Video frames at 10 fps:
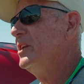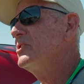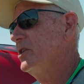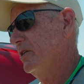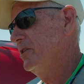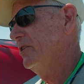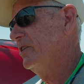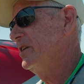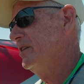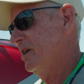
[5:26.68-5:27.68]
interior
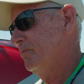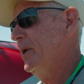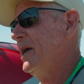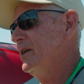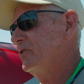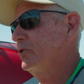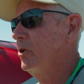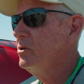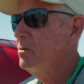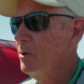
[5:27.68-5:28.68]
in and paint.
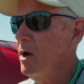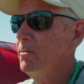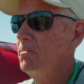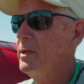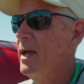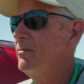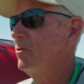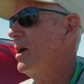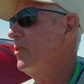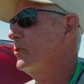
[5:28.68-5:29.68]
So you probably have
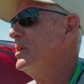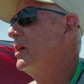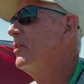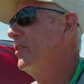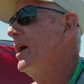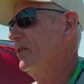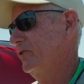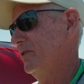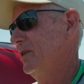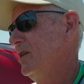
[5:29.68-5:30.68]
around
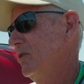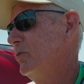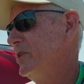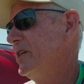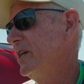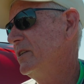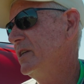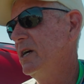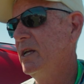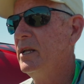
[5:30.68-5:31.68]
$300,000 when you get
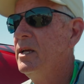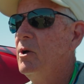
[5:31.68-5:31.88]
done.